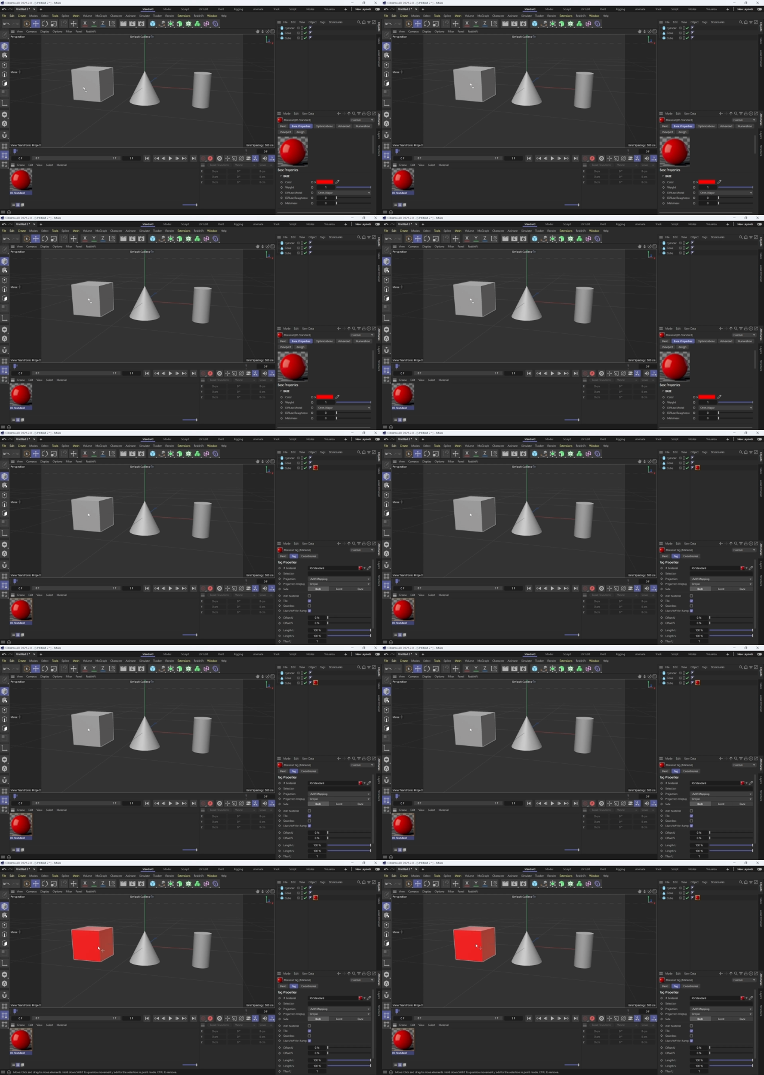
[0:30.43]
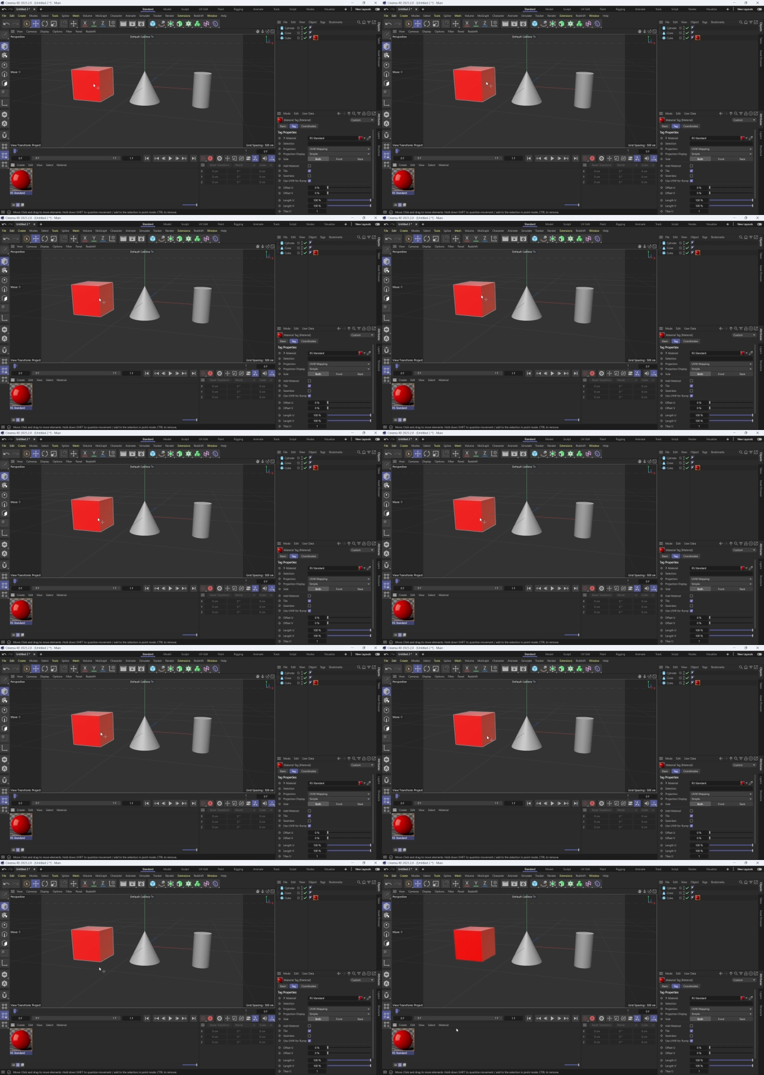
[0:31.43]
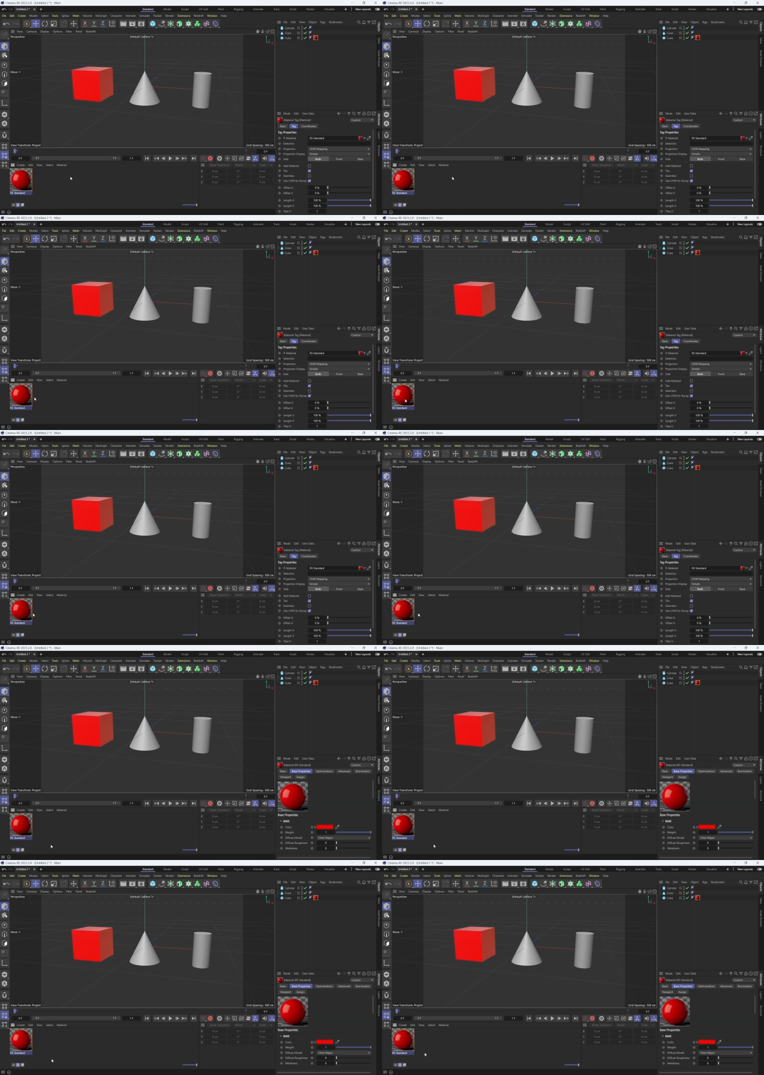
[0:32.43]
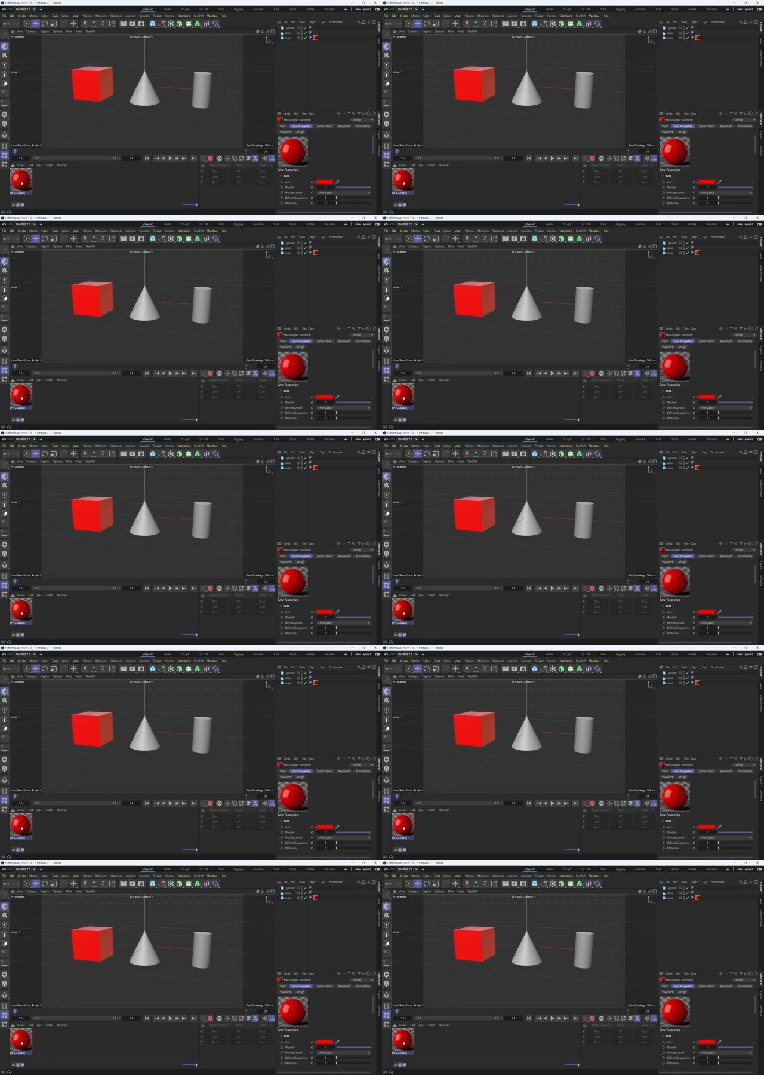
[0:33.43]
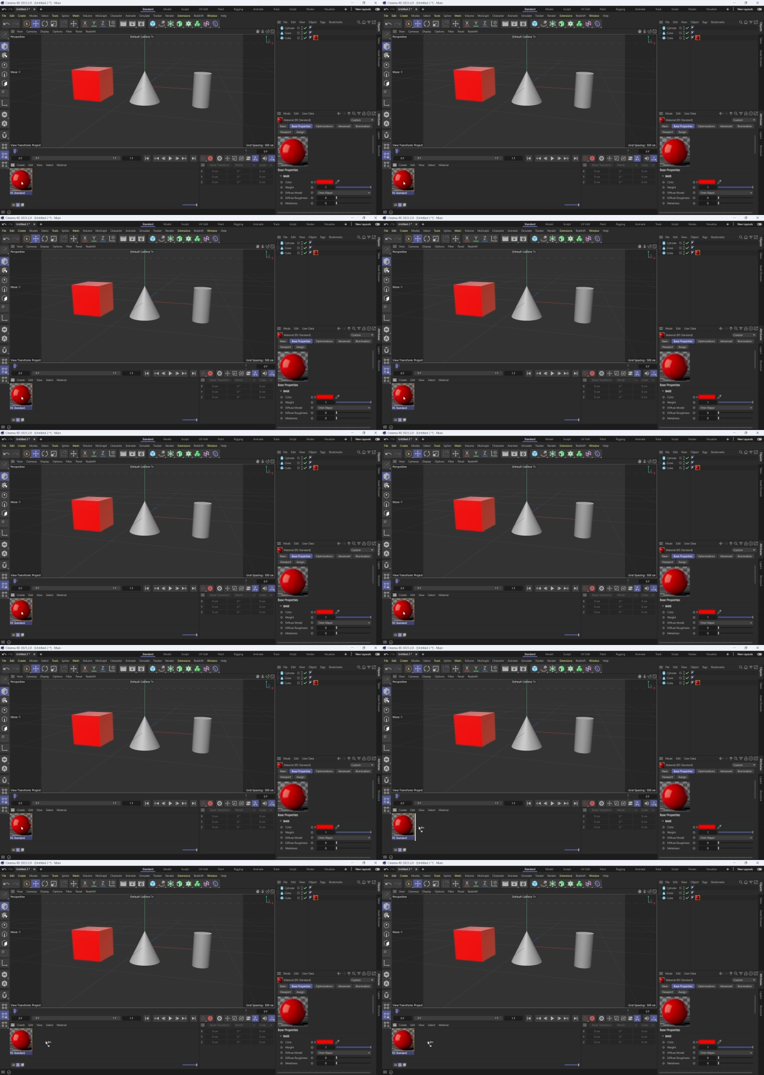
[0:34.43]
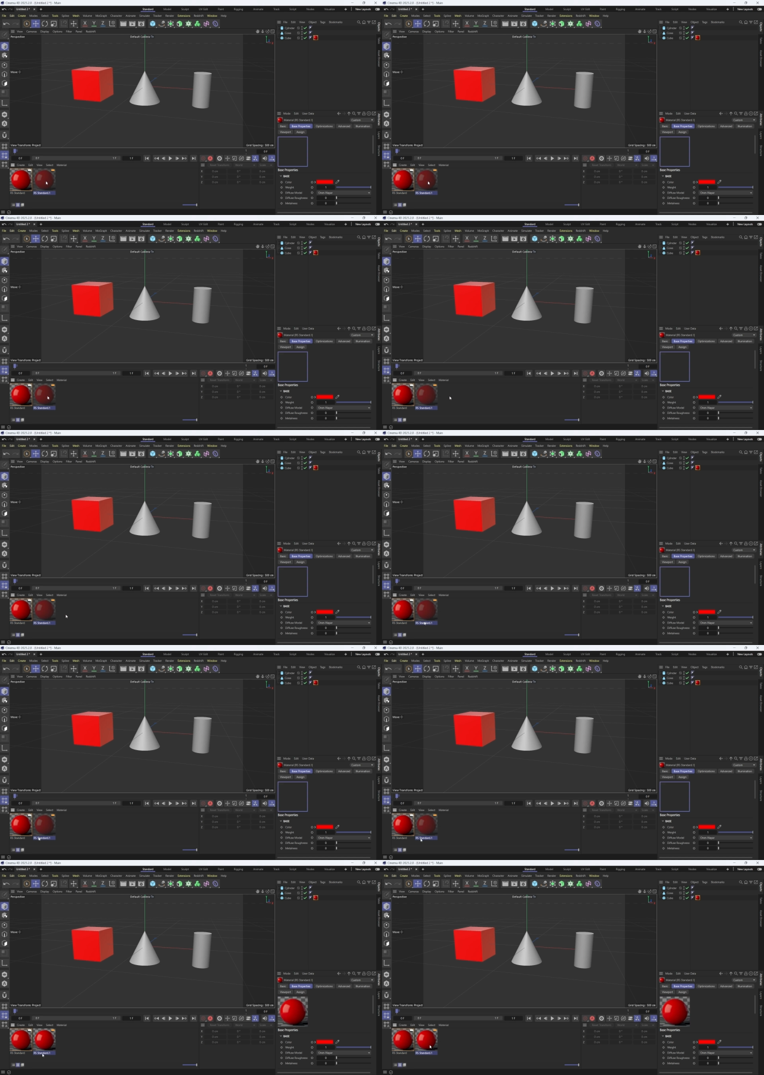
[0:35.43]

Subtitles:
No face is visible, so there are no lips to read.